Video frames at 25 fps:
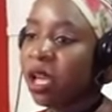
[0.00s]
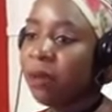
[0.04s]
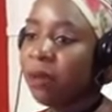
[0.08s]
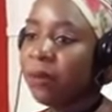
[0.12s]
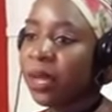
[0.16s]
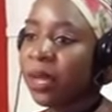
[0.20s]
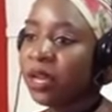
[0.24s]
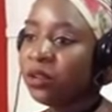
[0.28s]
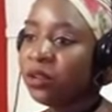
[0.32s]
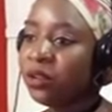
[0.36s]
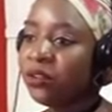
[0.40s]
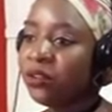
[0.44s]

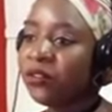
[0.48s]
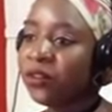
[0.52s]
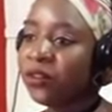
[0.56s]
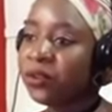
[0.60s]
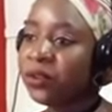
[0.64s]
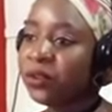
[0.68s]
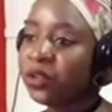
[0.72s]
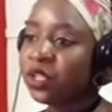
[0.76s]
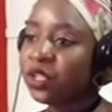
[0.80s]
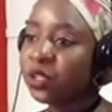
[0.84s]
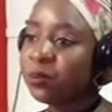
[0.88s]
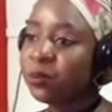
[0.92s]
Balogun
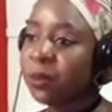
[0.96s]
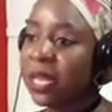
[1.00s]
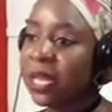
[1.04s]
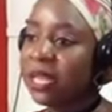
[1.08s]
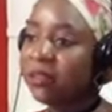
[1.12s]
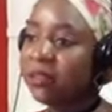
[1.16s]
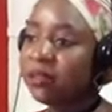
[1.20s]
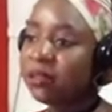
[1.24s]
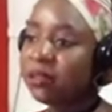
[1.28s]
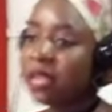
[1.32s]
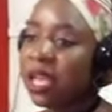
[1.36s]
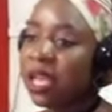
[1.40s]
further
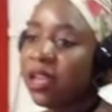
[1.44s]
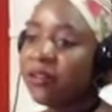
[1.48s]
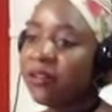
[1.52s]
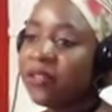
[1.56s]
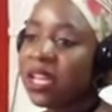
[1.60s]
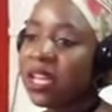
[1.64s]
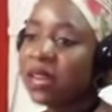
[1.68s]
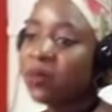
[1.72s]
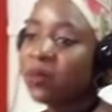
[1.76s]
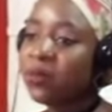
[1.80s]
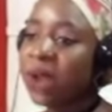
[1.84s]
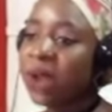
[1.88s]
explains
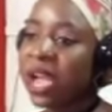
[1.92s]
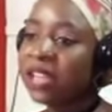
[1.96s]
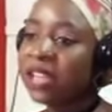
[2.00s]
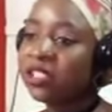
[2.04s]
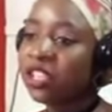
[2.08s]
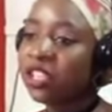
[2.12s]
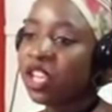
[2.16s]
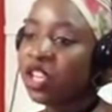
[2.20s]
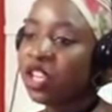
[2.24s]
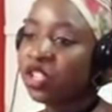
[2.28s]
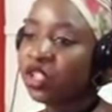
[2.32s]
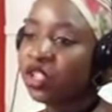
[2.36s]
that the
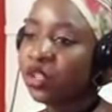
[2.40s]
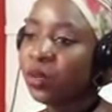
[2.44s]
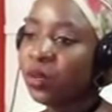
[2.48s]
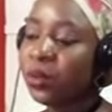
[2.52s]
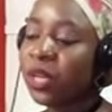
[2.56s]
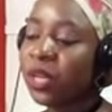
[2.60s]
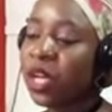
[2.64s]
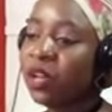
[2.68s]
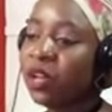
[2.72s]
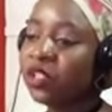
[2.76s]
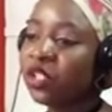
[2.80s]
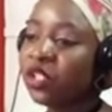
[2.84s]
rights issue
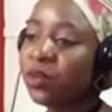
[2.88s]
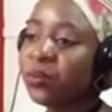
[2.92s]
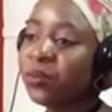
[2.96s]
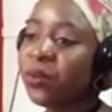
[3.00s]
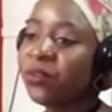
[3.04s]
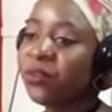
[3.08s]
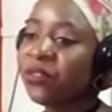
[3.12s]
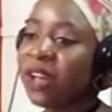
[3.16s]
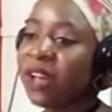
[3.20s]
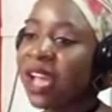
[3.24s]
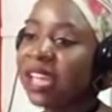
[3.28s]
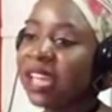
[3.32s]
will also
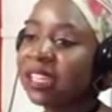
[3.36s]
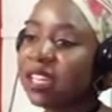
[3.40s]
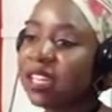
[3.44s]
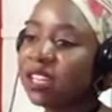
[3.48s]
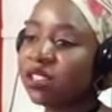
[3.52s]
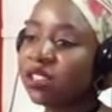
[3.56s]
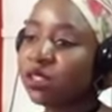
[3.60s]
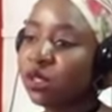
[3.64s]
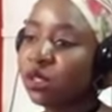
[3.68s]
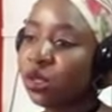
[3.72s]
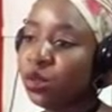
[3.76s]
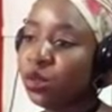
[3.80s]
provide a
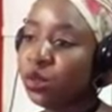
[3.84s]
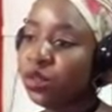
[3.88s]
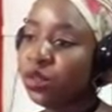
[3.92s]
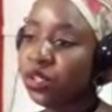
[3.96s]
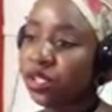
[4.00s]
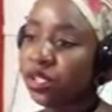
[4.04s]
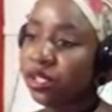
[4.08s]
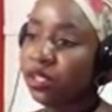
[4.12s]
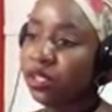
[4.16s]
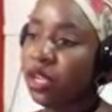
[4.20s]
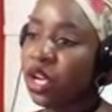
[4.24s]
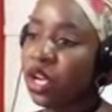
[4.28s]

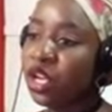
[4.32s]
solution